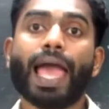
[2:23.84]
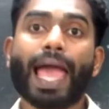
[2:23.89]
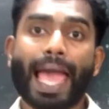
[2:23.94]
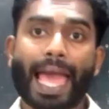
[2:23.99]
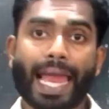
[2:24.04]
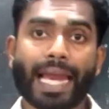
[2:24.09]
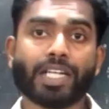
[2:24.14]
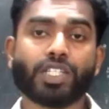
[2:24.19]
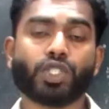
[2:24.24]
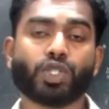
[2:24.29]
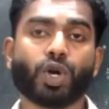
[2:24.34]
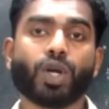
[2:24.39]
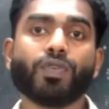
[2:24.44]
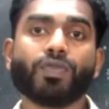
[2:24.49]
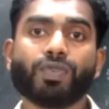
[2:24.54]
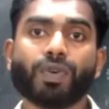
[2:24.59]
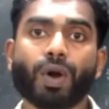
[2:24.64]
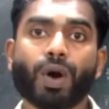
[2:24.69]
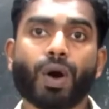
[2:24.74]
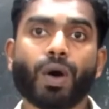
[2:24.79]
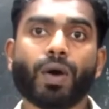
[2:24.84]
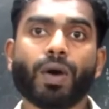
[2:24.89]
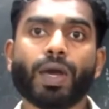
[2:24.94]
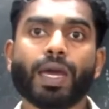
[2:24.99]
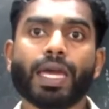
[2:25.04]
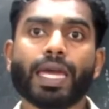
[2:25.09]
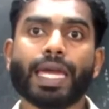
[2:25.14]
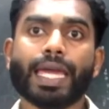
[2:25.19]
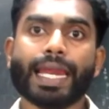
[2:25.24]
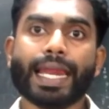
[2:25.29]
electron flow
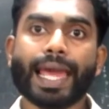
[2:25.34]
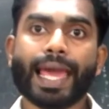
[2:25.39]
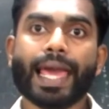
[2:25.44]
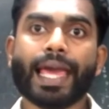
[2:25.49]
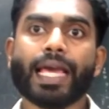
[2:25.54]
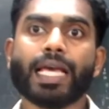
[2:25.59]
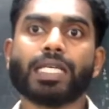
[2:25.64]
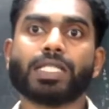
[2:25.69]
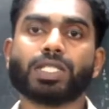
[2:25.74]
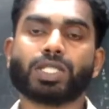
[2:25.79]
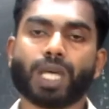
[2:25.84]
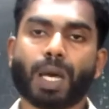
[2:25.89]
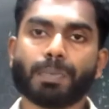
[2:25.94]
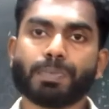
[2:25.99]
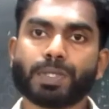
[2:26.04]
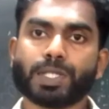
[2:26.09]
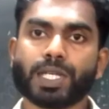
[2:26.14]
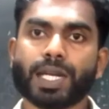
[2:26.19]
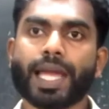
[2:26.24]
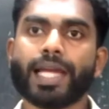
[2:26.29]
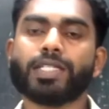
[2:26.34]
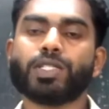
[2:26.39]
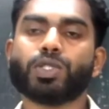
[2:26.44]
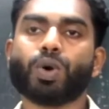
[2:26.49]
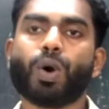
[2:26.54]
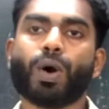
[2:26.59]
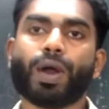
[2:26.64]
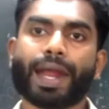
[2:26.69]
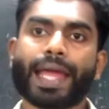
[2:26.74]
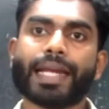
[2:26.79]
in a substrate
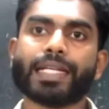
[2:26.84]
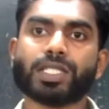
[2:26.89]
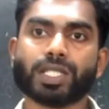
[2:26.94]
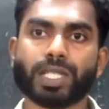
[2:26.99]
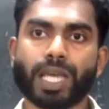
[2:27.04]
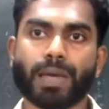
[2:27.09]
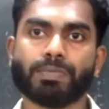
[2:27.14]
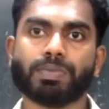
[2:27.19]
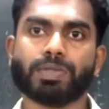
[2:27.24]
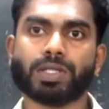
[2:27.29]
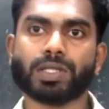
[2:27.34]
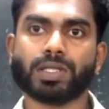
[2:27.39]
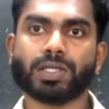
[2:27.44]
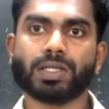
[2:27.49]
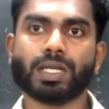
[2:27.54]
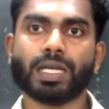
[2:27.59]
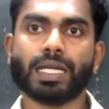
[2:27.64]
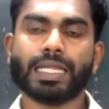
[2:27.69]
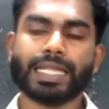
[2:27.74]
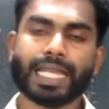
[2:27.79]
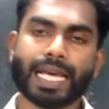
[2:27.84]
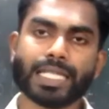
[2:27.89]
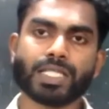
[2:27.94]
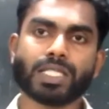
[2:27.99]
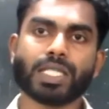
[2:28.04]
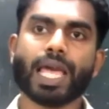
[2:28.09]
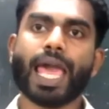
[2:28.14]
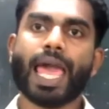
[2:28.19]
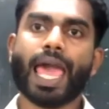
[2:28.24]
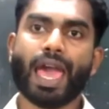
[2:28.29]
or enzymes, thus
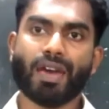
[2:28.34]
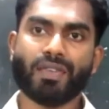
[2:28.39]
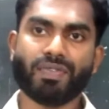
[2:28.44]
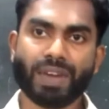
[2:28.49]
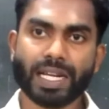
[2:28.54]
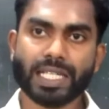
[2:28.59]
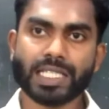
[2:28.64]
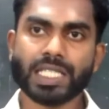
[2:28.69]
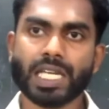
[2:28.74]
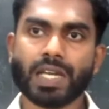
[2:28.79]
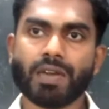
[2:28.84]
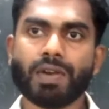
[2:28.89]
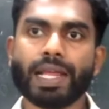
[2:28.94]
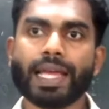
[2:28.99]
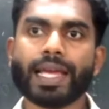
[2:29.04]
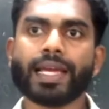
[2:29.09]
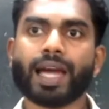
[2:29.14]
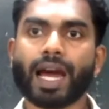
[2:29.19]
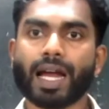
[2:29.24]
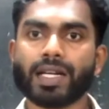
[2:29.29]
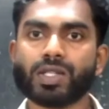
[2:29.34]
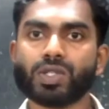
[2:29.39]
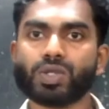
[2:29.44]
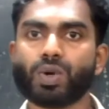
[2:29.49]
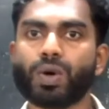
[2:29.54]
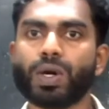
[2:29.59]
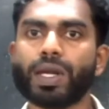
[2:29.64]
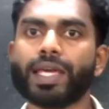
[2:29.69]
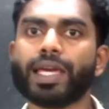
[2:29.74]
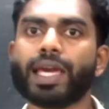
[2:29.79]
effectively
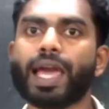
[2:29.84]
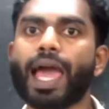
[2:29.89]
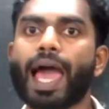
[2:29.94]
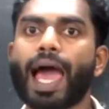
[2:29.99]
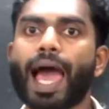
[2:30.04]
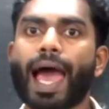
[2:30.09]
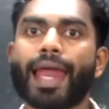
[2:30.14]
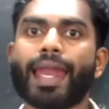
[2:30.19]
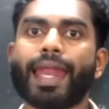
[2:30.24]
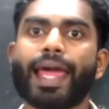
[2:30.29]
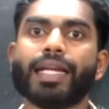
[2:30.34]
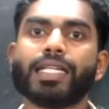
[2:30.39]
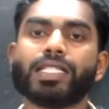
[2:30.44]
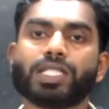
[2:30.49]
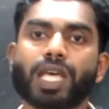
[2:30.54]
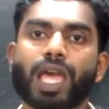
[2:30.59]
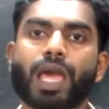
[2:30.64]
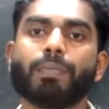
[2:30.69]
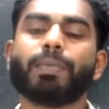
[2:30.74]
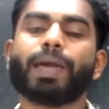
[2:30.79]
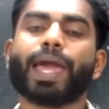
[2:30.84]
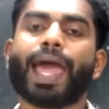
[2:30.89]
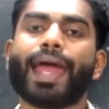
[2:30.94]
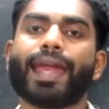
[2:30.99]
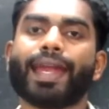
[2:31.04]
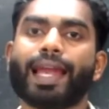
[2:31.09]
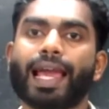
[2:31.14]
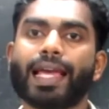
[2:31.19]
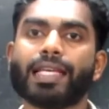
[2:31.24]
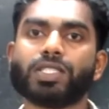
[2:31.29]
controlling an enzyme
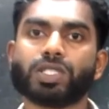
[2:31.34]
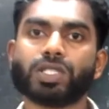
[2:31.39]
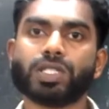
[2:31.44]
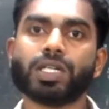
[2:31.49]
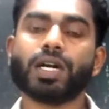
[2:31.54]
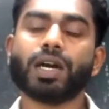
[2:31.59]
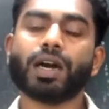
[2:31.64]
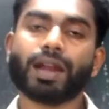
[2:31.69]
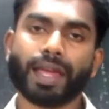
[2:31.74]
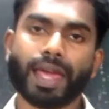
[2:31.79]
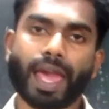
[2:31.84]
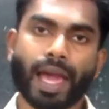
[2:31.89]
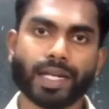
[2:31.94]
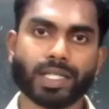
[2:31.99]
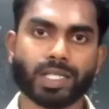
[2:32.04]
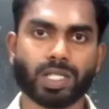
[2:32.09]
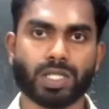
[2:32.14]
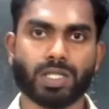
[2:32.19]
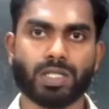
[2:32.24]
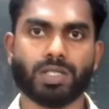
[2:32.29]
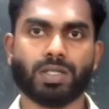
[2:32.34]
catalyzed reaction.